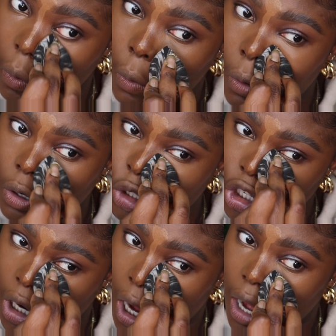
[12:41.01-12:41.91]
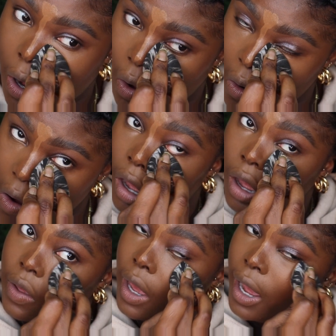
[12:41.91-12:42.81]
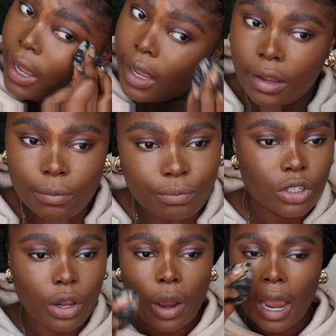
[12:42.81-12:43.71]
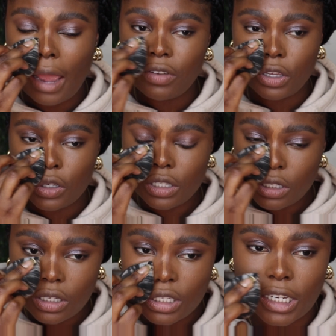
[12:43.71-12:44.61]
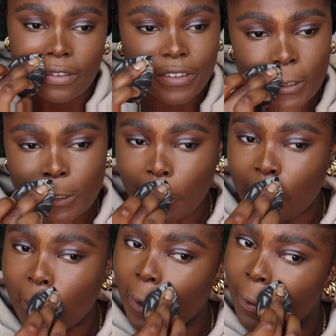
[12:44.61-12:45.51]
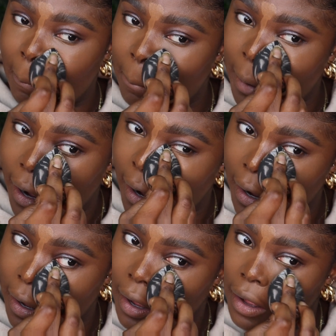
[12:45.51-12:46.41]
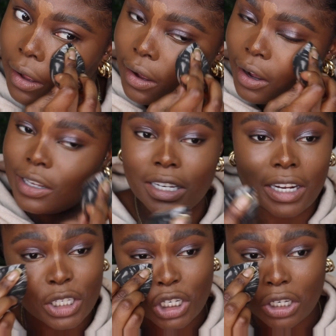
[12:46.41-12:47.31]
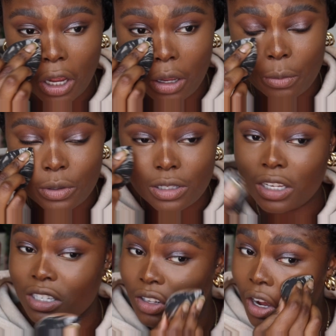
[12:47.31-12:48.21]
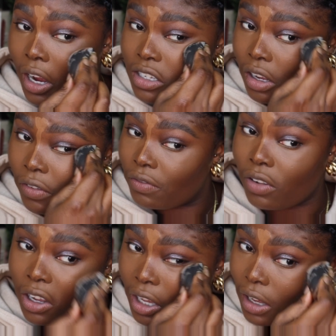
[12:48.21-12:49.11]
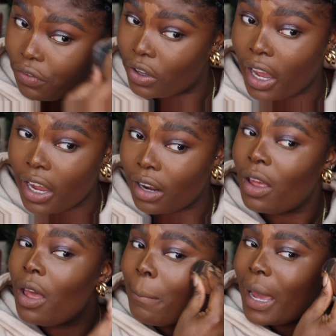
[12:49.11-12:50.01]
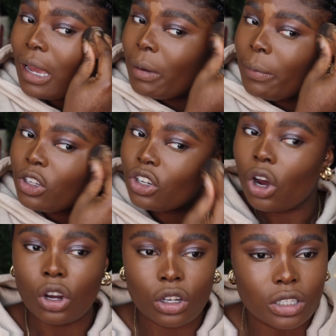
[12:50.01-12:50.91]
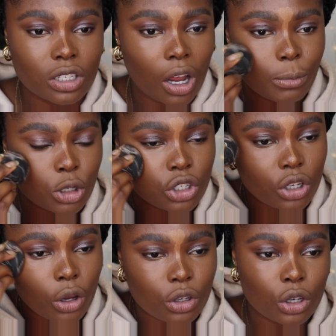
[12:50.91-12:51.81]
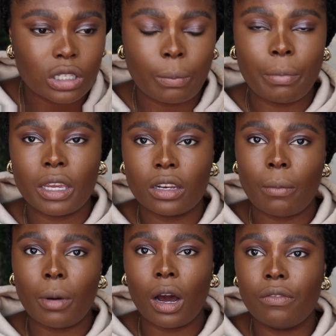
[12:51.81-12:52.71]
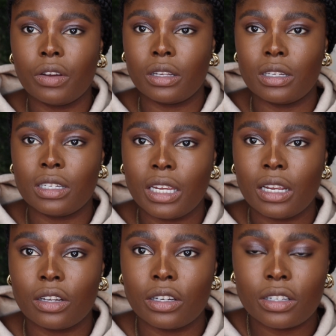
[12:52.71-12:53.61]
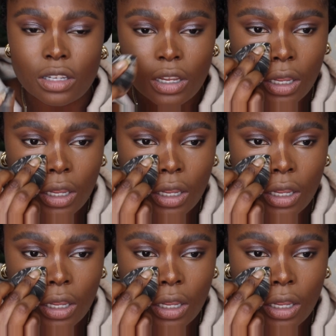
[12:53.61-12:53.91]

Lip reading: Ooh, child. Okay, so I haven't used this concealer for so long, but I didn't actually know it was this nice. I keep forgetting. Maybe because I'm just so used to picking up my other concealers